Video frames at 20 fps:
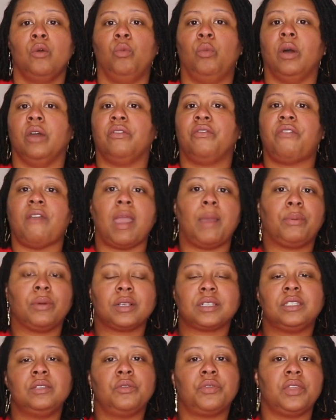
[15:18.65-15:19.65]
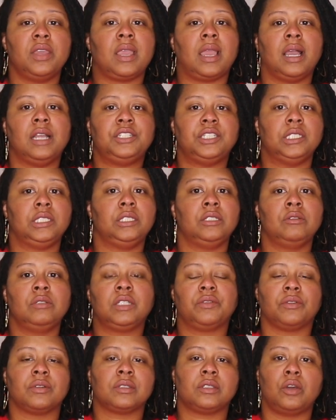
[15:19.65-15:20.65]
what fabrics you think I should
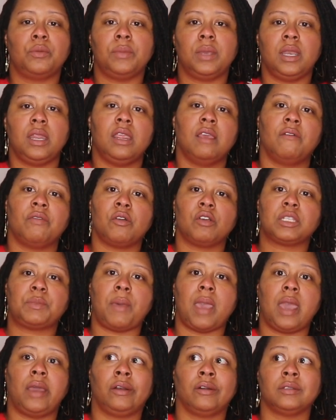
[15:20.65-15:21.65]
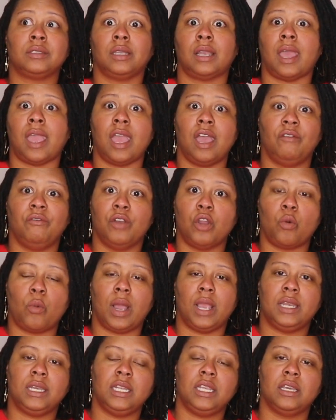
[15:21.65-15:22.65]
use for so many of those patterns that I have no
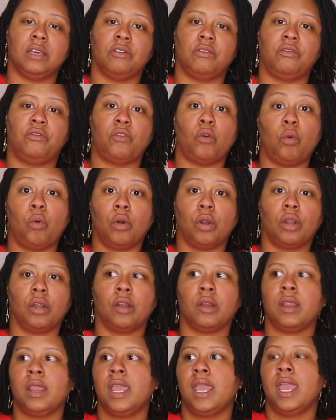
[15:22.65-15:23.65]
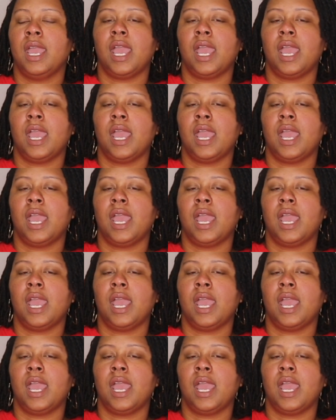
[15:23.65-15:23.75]
idea for.